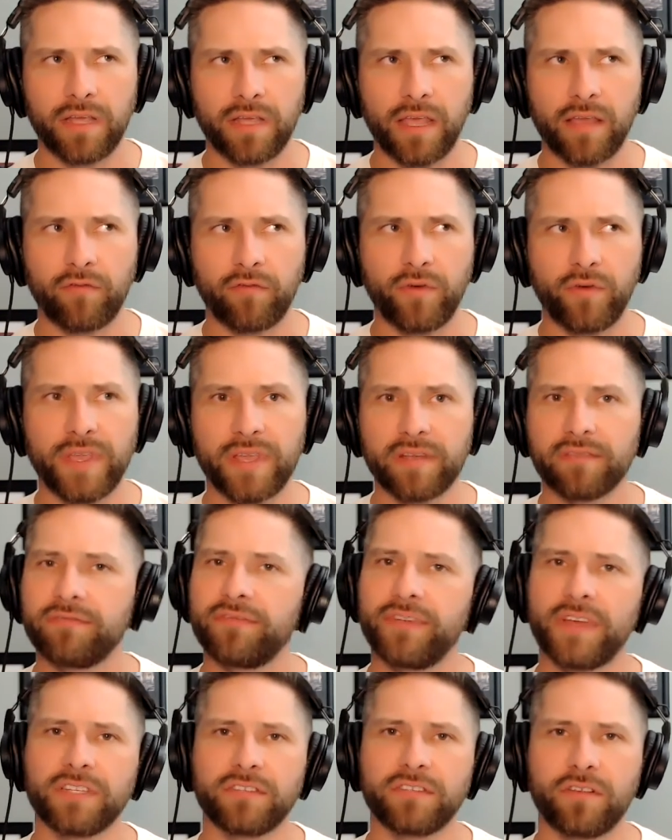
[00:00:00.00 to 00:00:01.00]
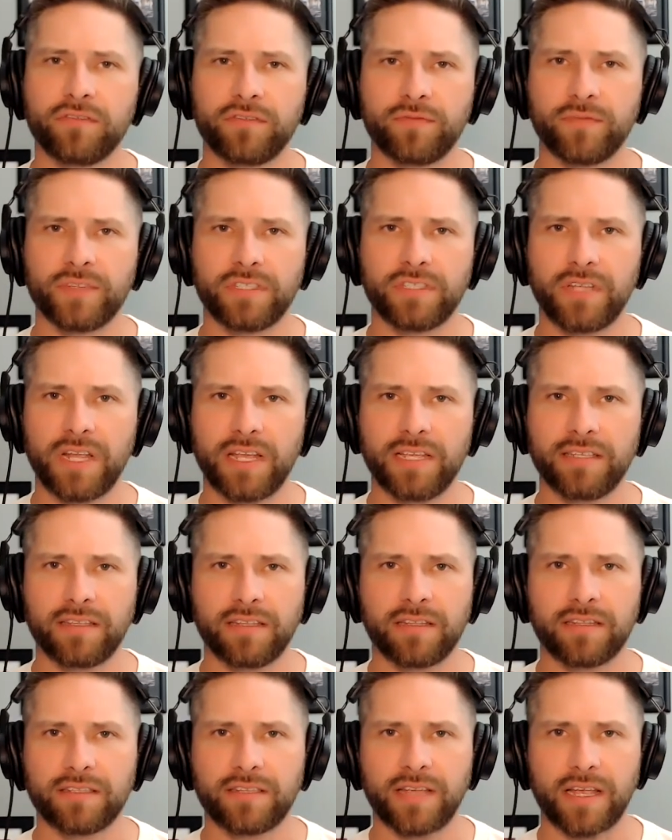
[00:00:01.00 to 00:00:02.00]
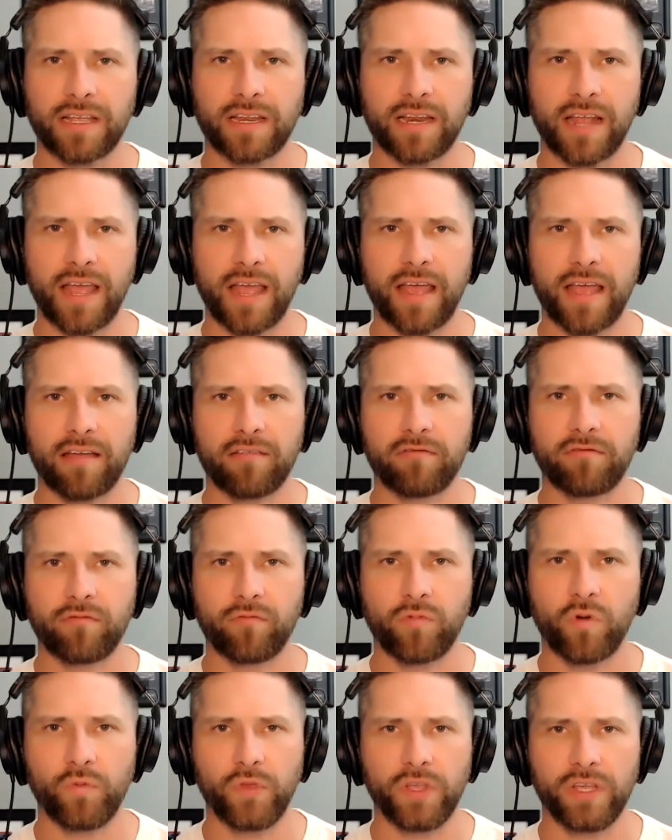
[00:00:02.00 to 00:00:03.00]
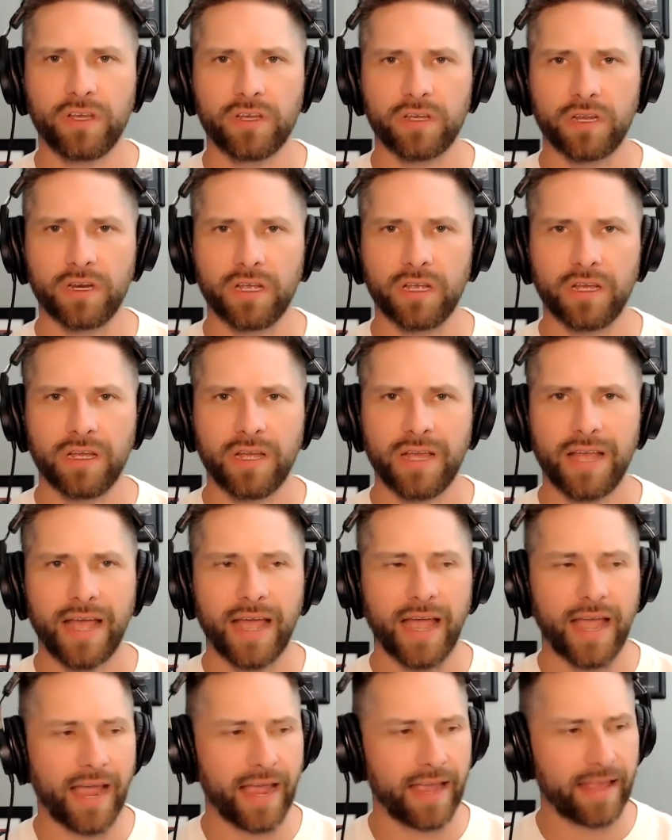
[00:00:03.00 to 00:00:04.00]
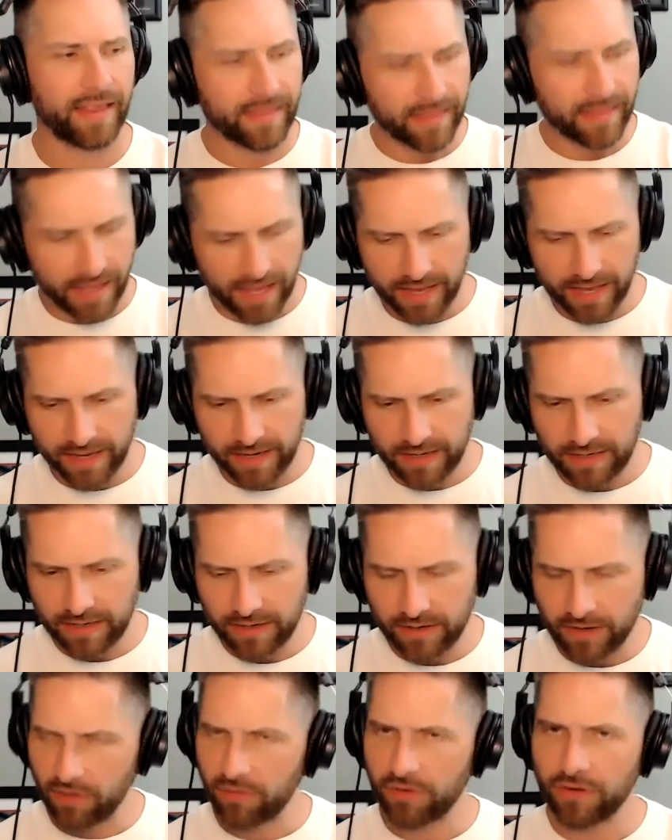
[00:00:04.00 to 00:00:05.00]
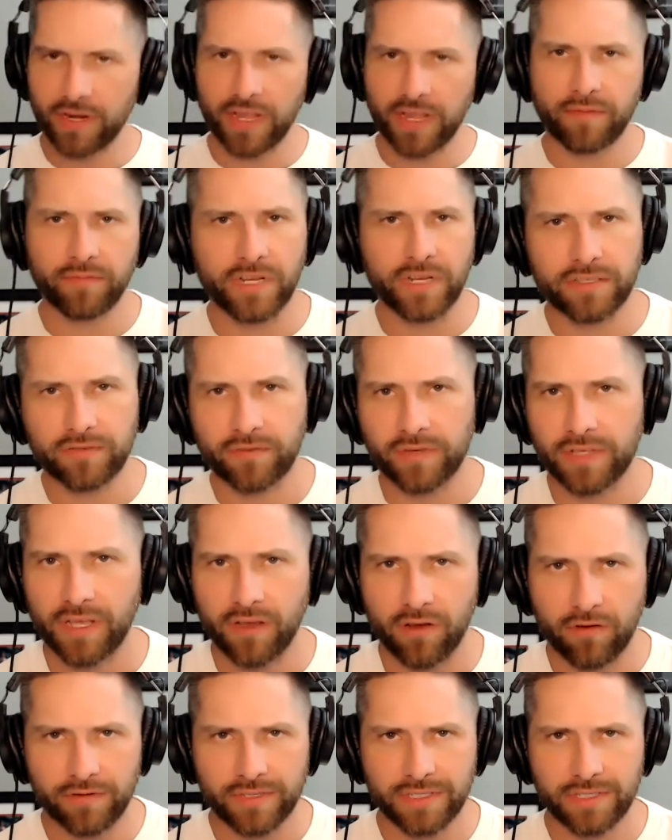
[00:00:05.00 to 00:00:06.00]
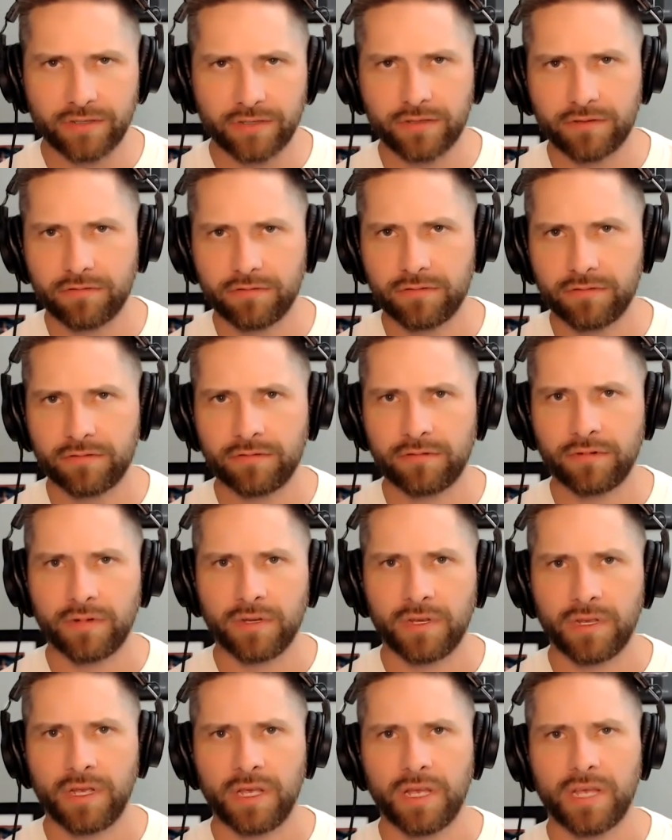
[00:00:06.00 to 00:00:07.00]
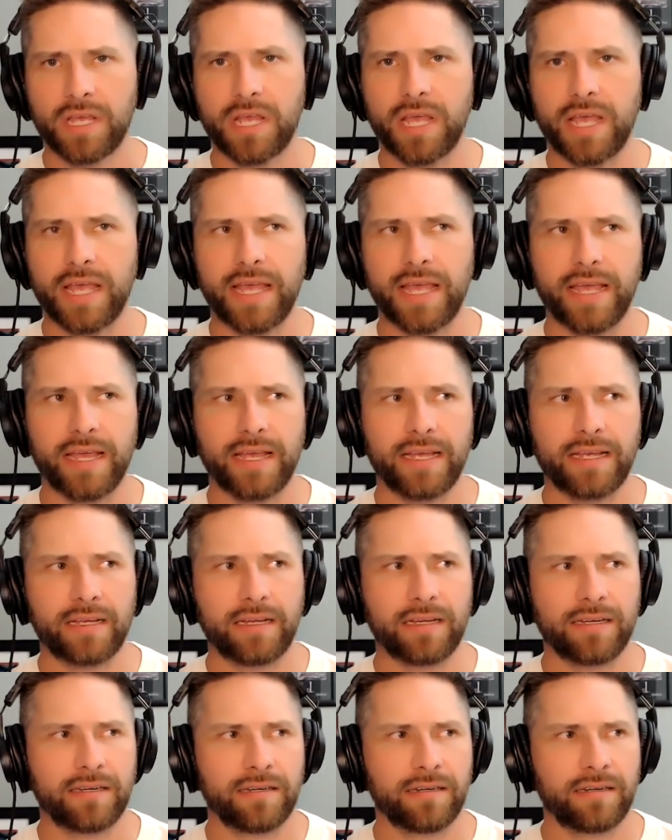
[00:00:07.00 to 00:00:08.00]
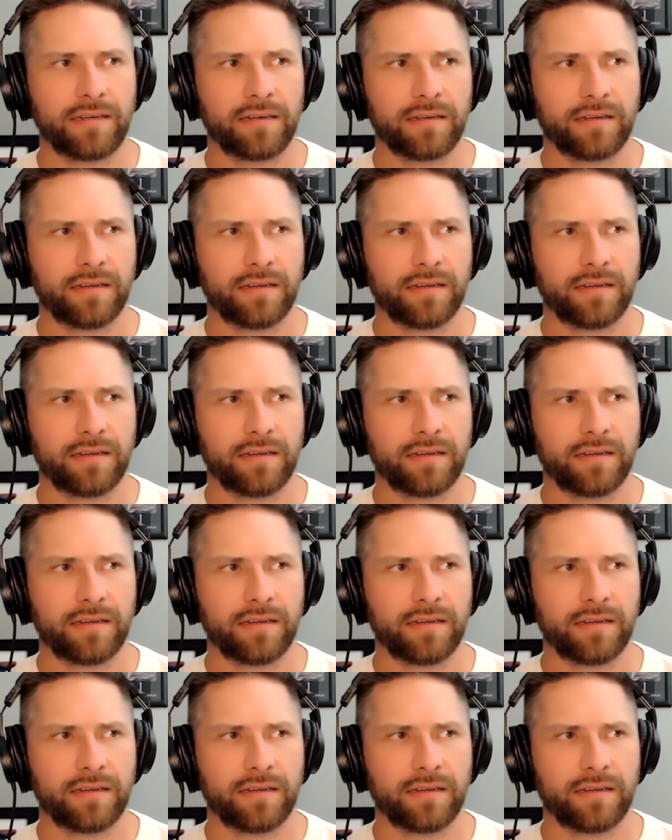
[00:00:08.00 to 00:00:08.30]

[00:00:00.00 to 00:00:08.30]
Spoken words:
if we can fix those mistakes in the second half, we'll be good. And then Notre Dame does what they always do, and